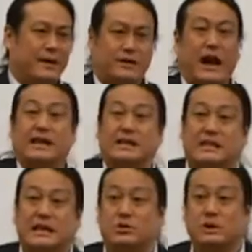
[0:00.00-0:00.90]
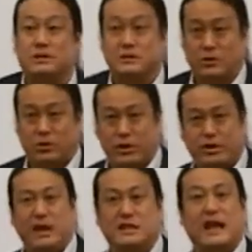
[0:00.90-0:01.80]
the Chinese interests or the
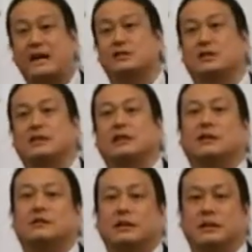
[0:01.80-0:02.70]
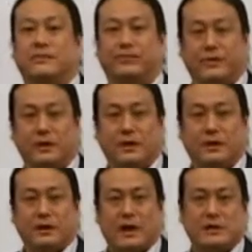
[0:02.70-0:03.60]
Chinese national dignity
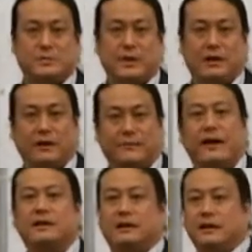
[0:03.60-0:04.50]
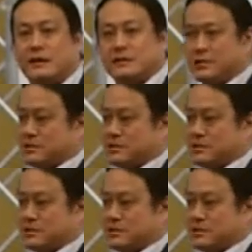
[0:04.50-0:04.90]
has been offended, as it